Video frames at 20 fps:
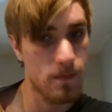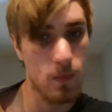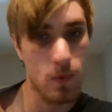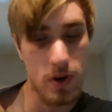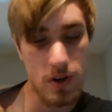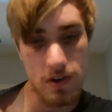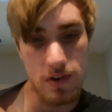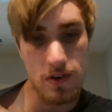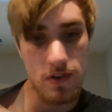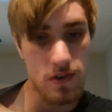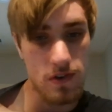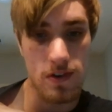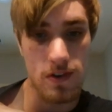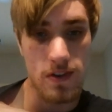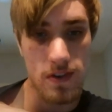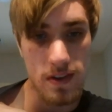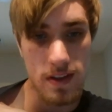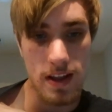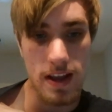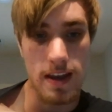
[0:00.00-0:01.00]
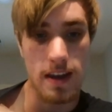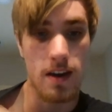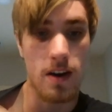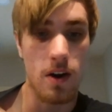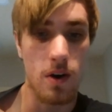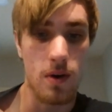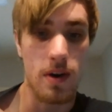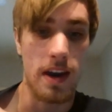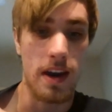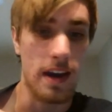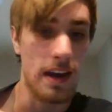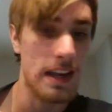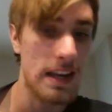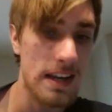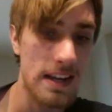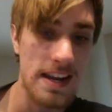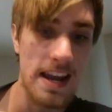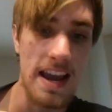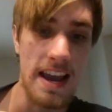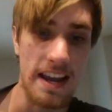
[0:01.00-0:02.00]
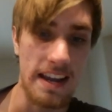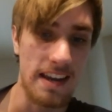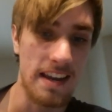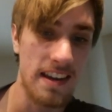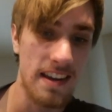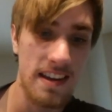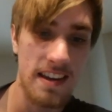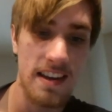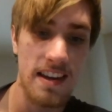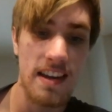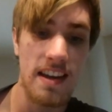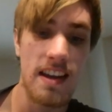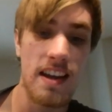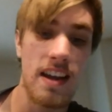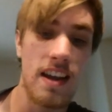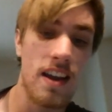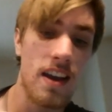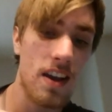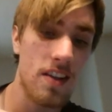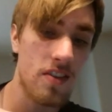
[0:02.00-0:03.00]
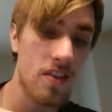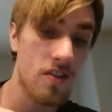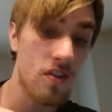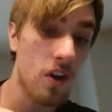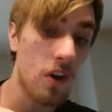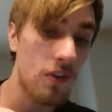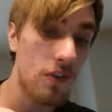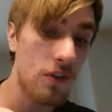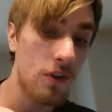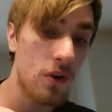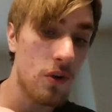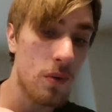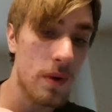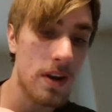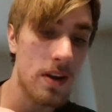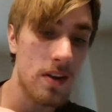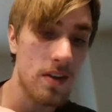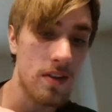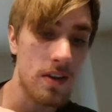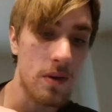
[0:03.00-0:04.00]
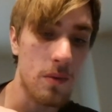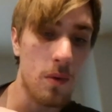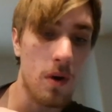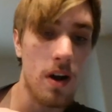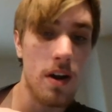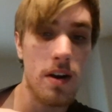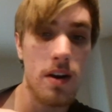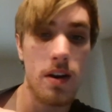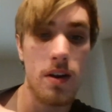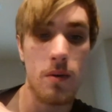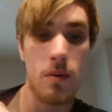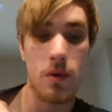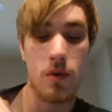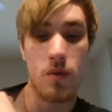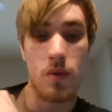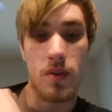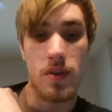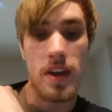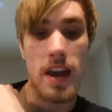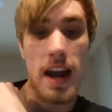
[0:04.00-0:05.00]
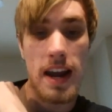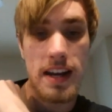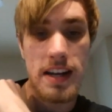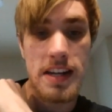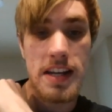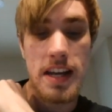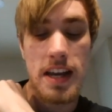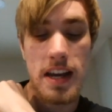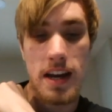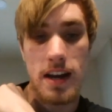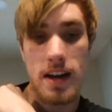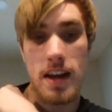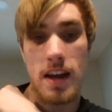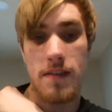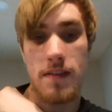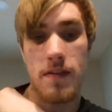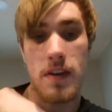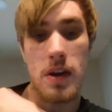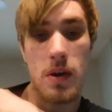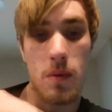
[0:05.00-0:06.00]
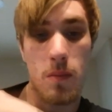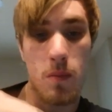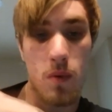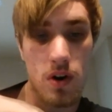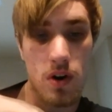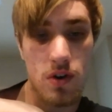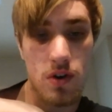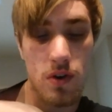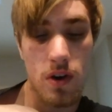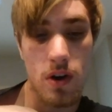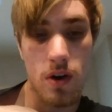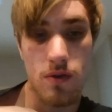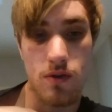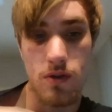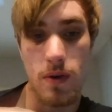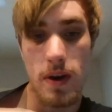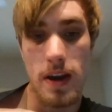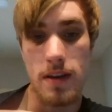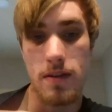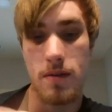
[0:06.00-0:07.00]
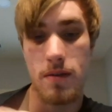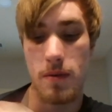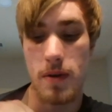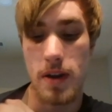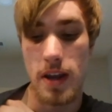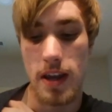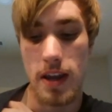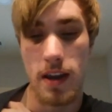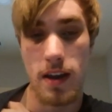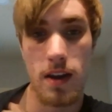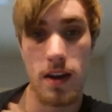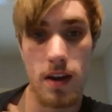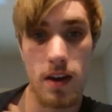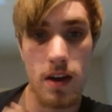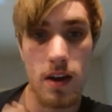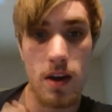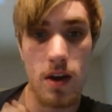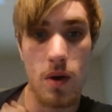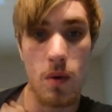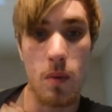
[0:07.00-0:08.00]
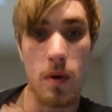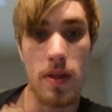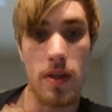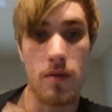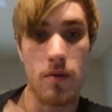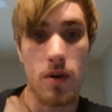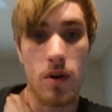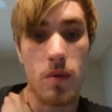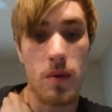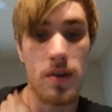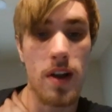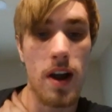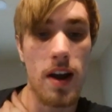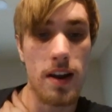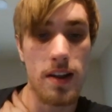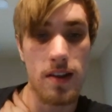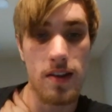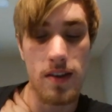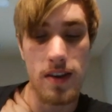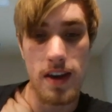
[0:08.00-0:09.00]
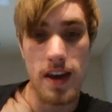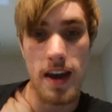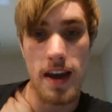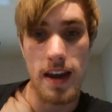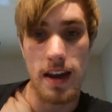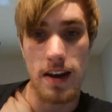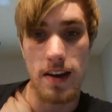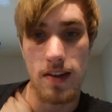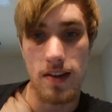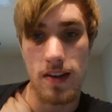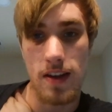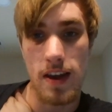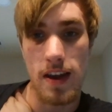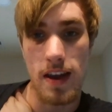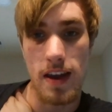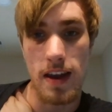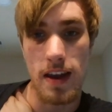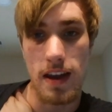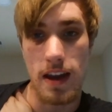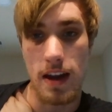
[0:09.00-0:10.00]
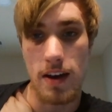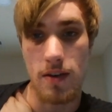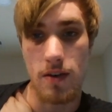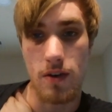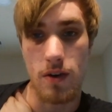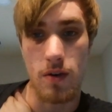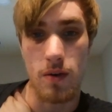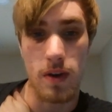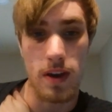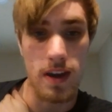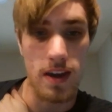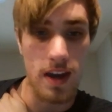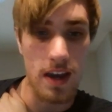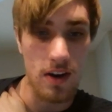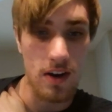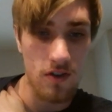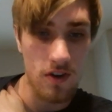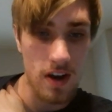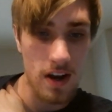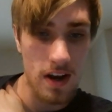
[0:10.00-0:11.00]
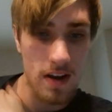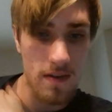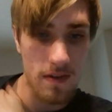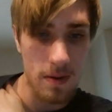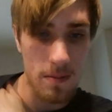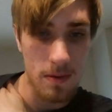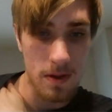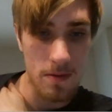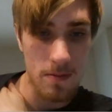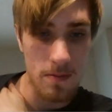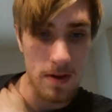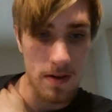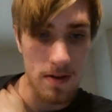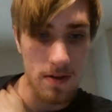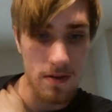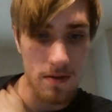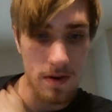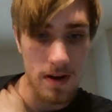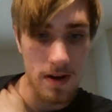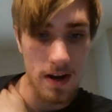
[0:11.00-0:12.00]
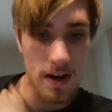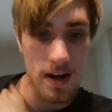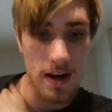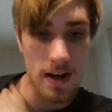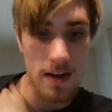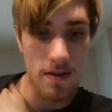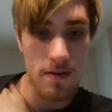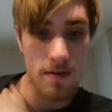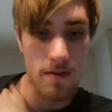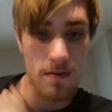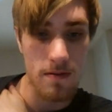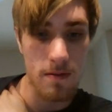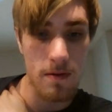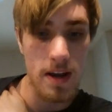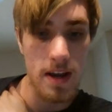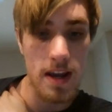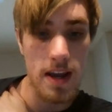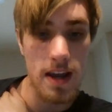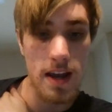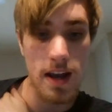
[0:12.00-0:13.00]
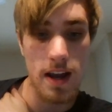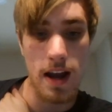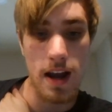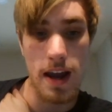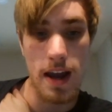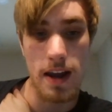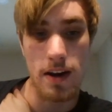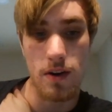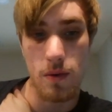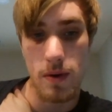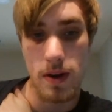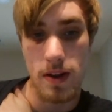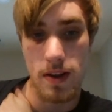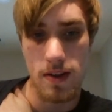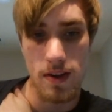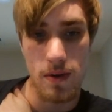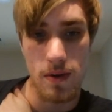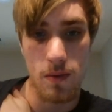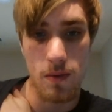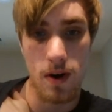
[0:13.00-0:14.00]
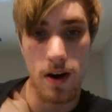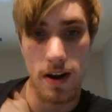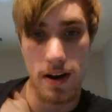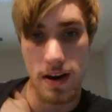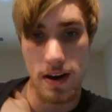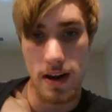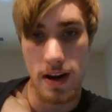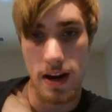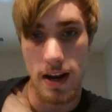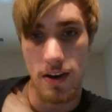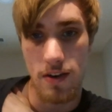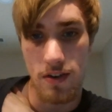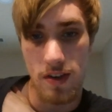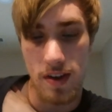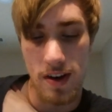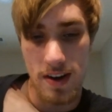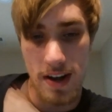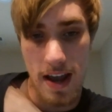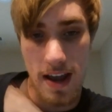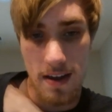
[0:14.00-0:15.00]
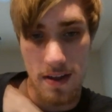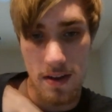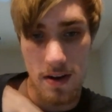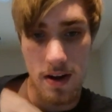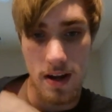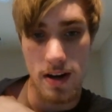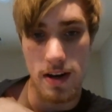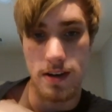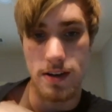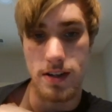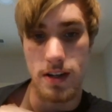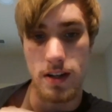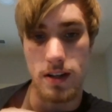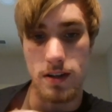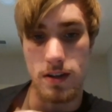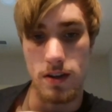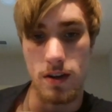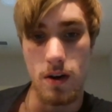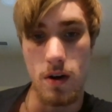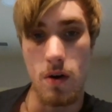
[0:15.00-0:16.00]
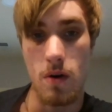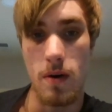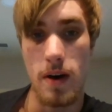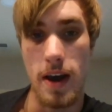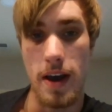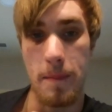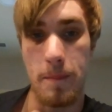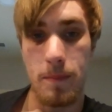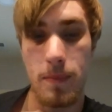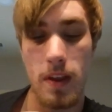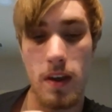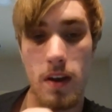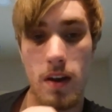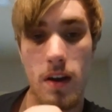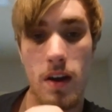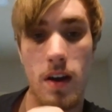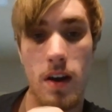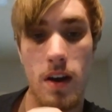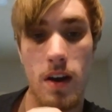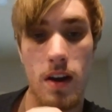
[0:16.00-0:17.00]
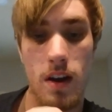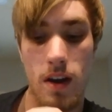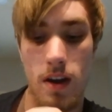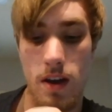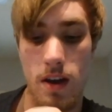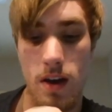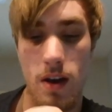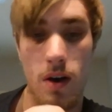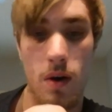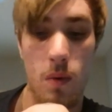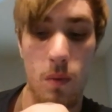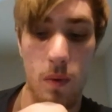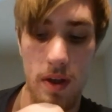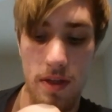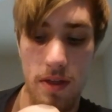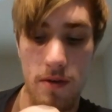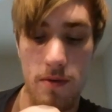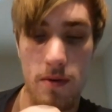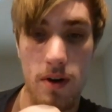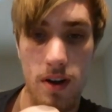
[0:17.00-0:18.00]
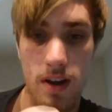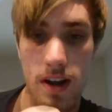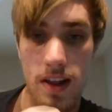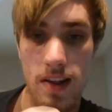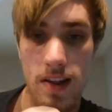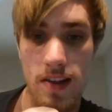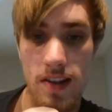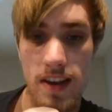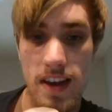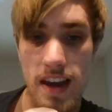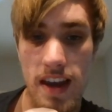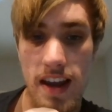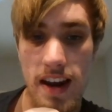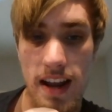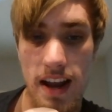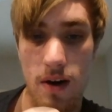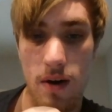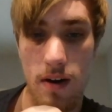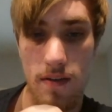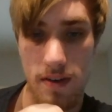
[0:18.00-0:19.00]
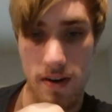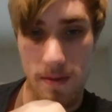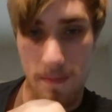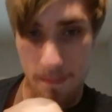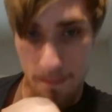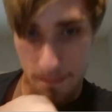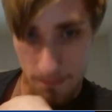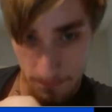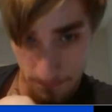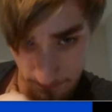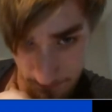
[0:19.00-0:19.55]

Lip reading: Which is just like, okay, dang. Because there's also no queen to c1, which was the idea if he were to go to a3 when the rook was not on c8. Say, I don't know, king h8, if I play b3, knight a3, I had queen c1, and I just attack the knight and tell it to go away. With the rook on c8, however,